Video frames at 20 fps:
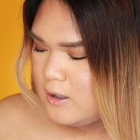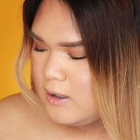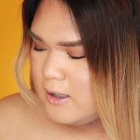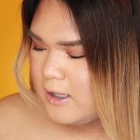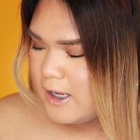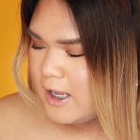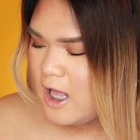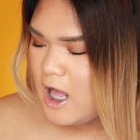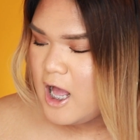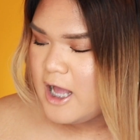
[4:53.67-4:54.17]

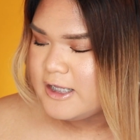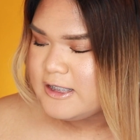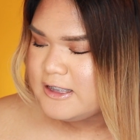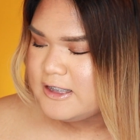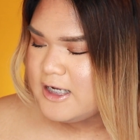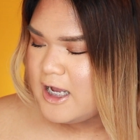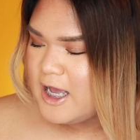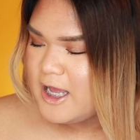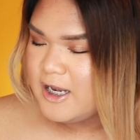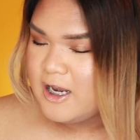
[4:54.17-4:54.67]
like
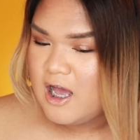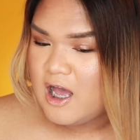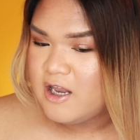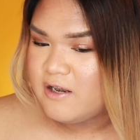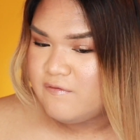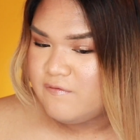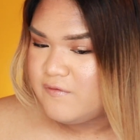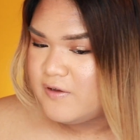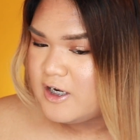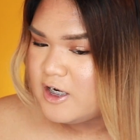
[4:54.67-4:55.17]
undone,
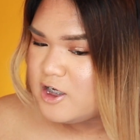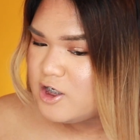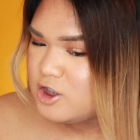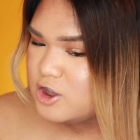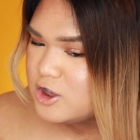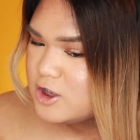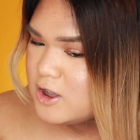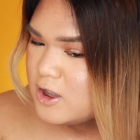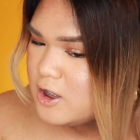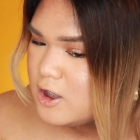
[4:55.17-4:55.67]

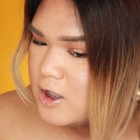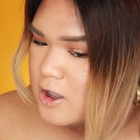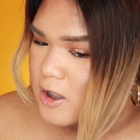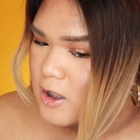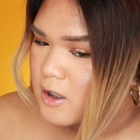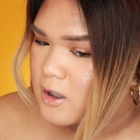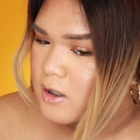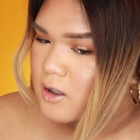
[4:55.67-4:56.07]
unfinished look.